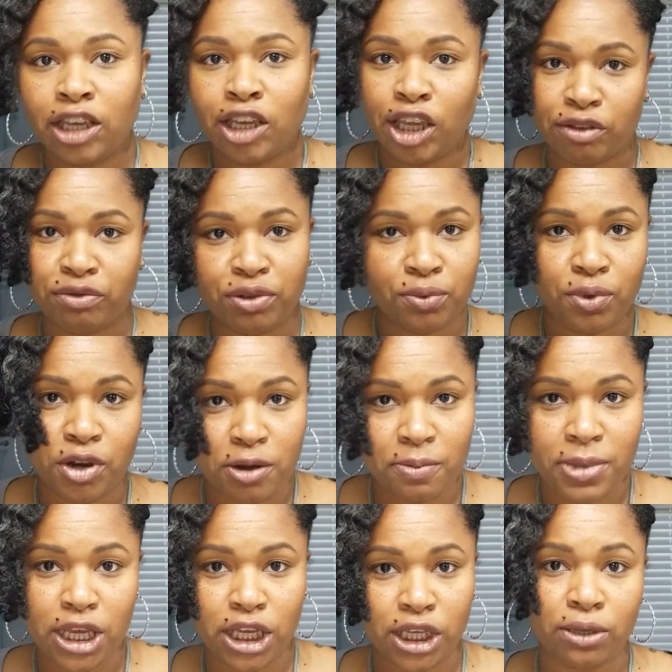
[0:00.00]
If you want to
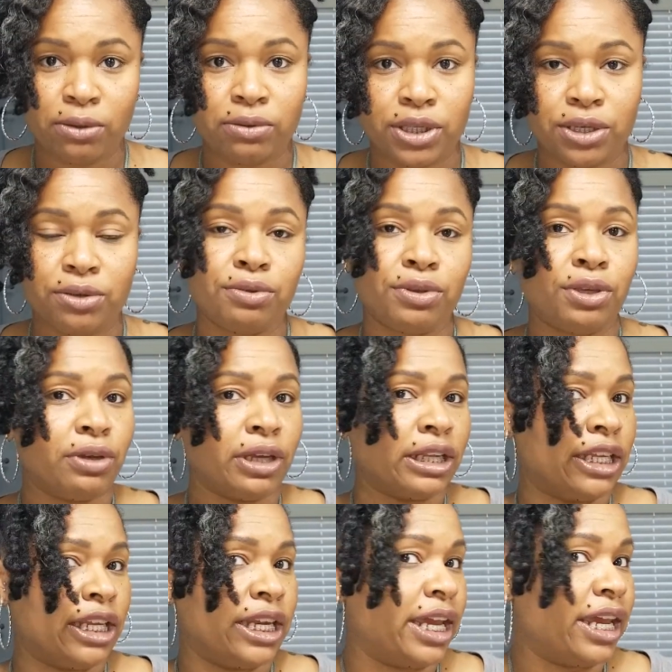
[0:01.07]
be cute too, you can
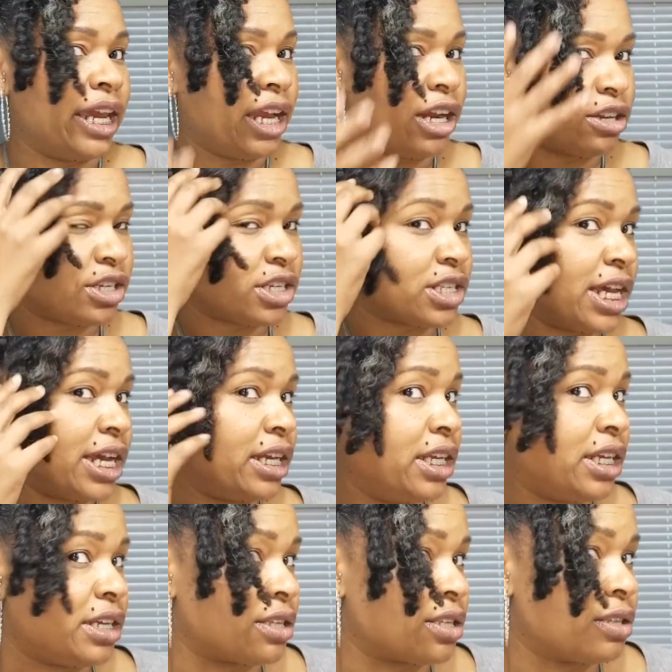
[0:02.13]
leave that hair just like
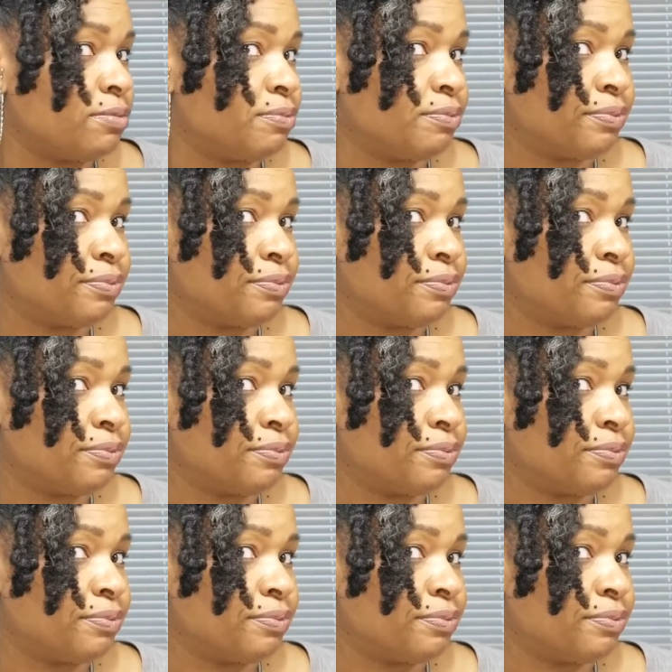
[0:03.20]
this.